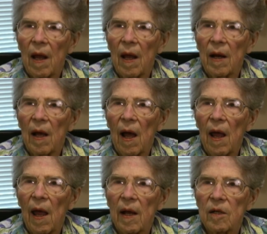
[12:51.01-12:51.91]
And I
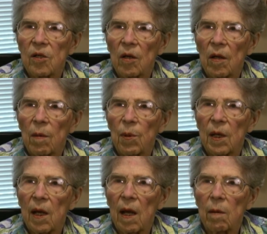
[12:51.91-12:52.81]
actually
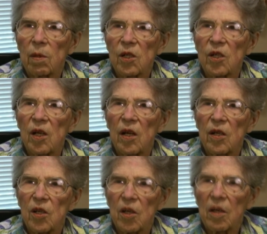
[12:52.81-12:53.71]
became
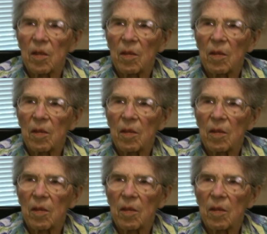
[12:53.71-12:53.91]
stingy